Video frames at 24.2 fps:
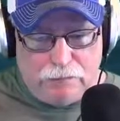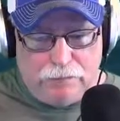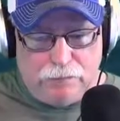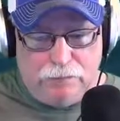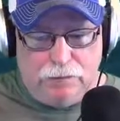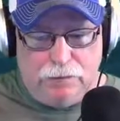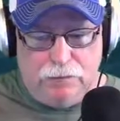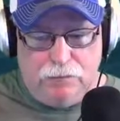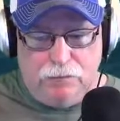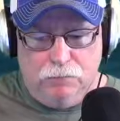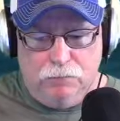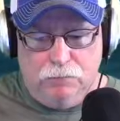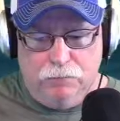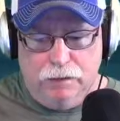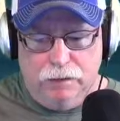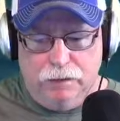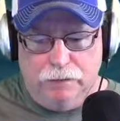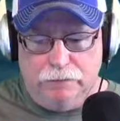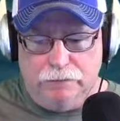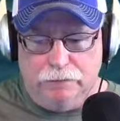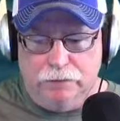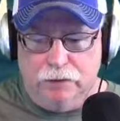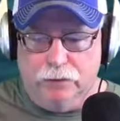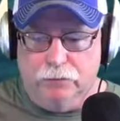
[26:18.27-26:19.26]

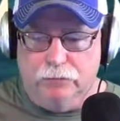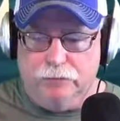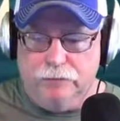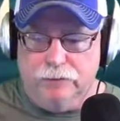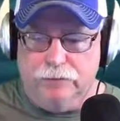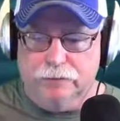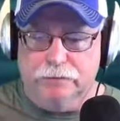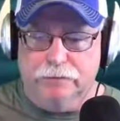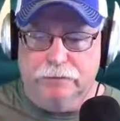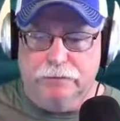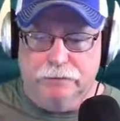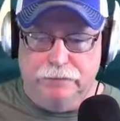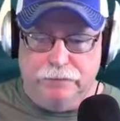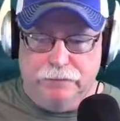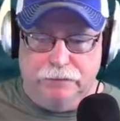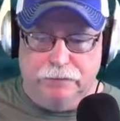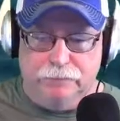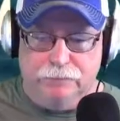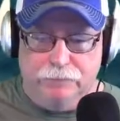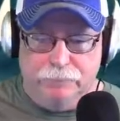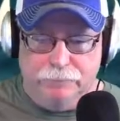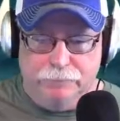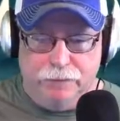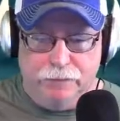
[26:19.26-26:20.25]
So you know,
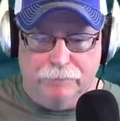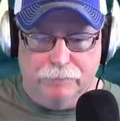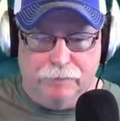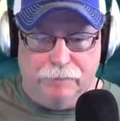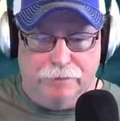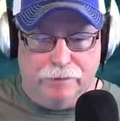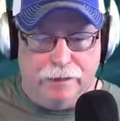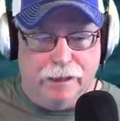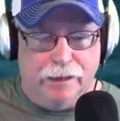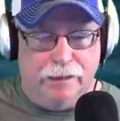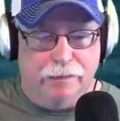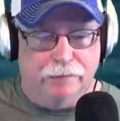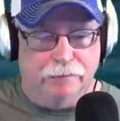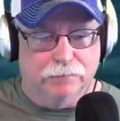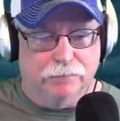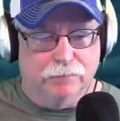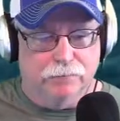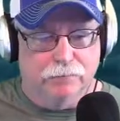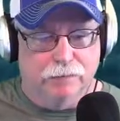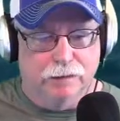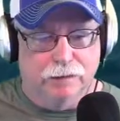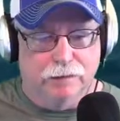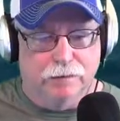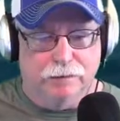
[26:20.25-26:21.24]
just remember that as
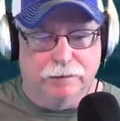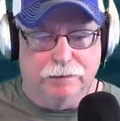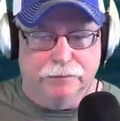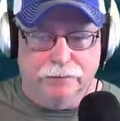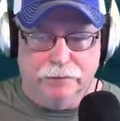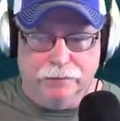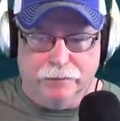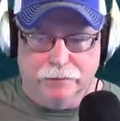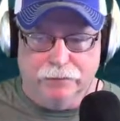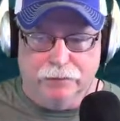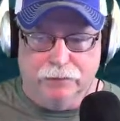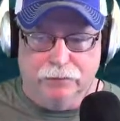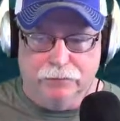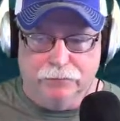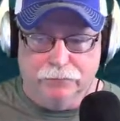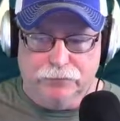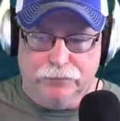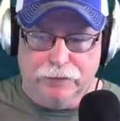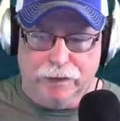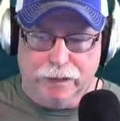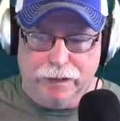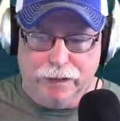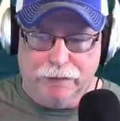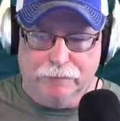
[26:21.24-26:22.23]
well, is, you know,
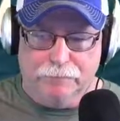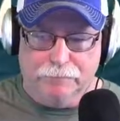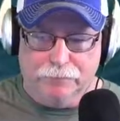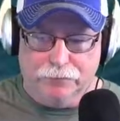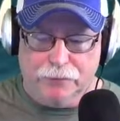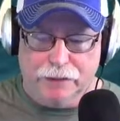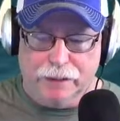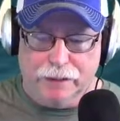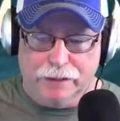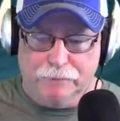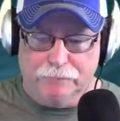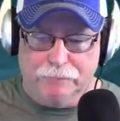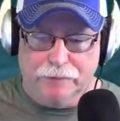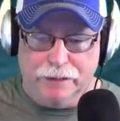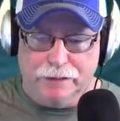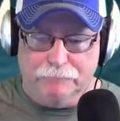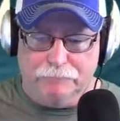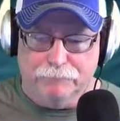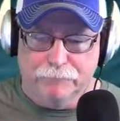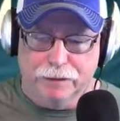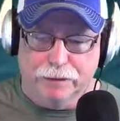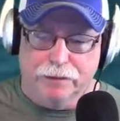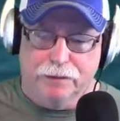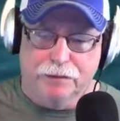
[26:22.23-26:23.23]
try to
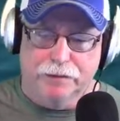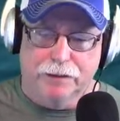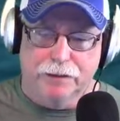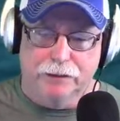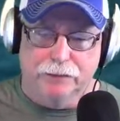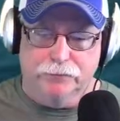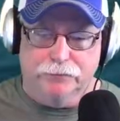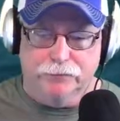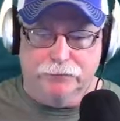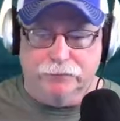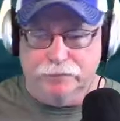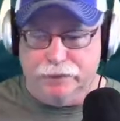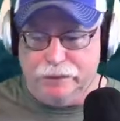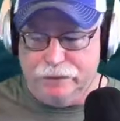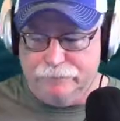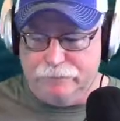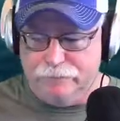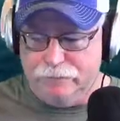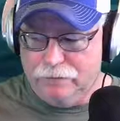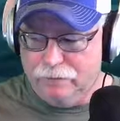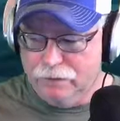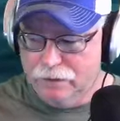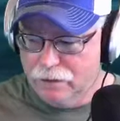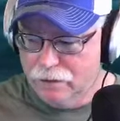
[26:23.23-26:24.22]
make mental notes, or
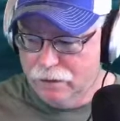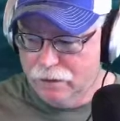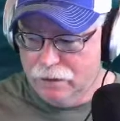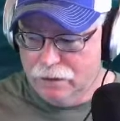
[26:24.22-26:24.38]
even